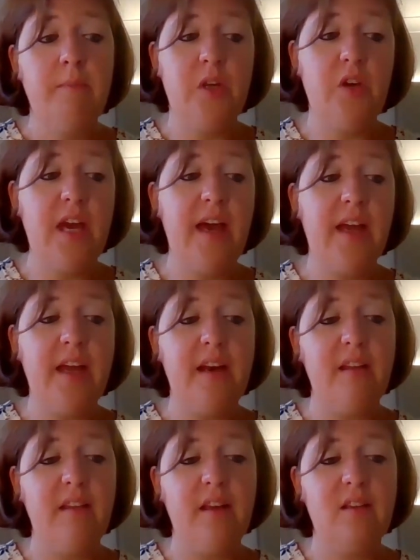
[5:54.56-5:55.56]
you're getting
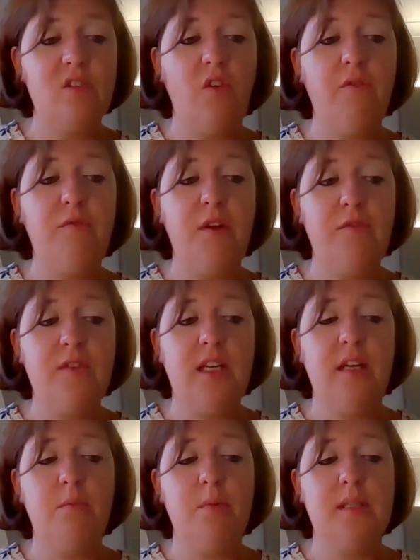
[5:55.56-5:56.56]
anything sort of
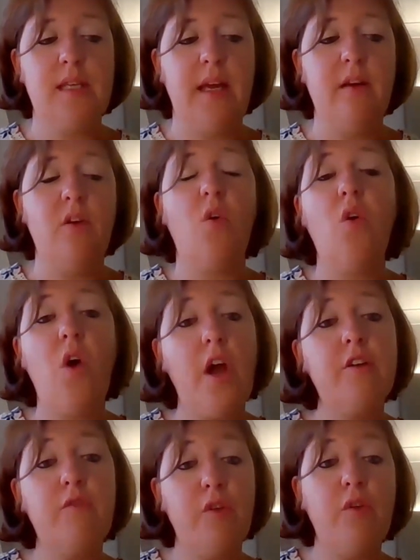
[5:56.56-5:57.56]
15% or
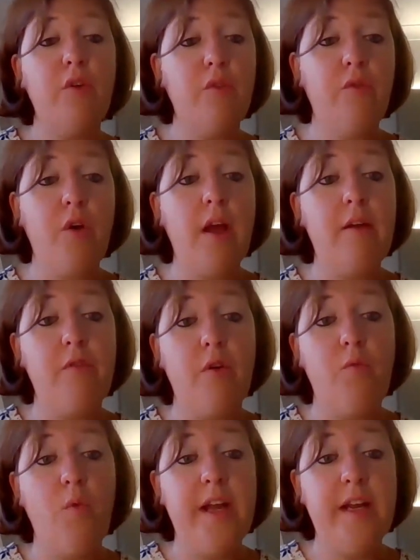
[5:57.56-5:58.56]
over
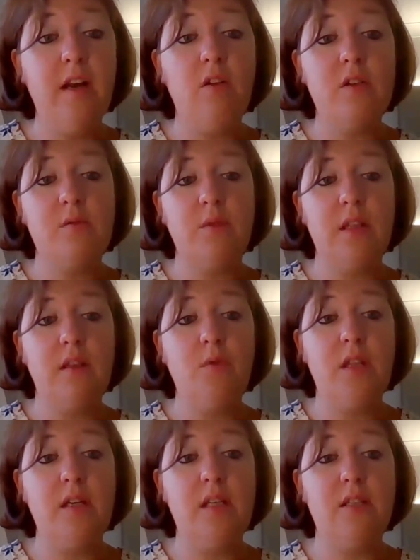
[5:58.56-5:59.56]
of weight loss
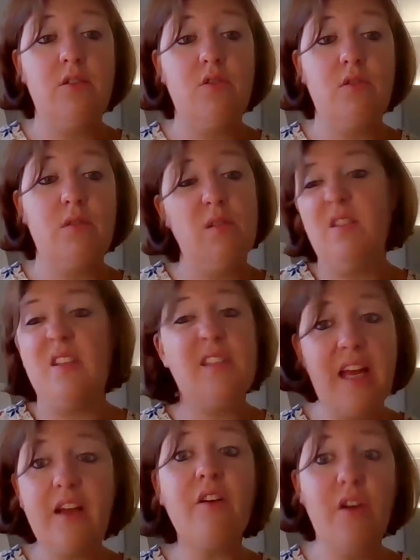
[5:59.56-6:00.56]
with these drugs, which is
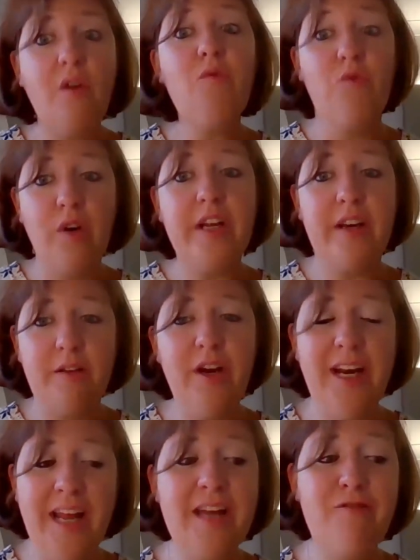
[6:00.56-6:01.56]
really,
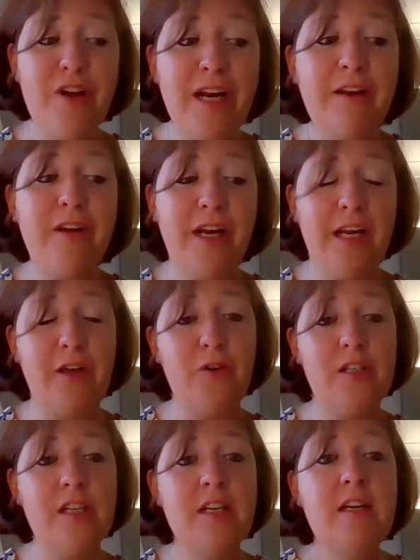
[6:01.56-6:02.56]
really, really, really good.